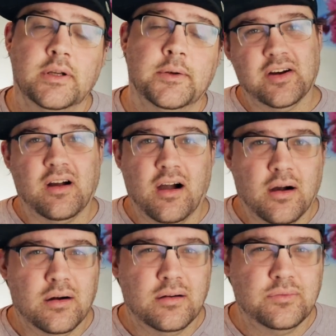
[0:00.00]
but there
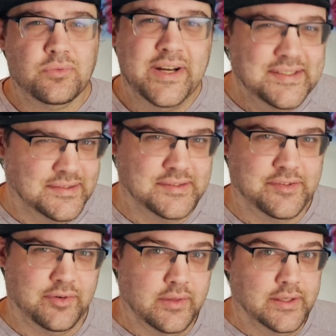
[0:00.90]
are
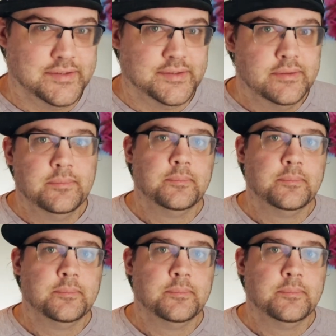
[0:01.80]
reasons for this.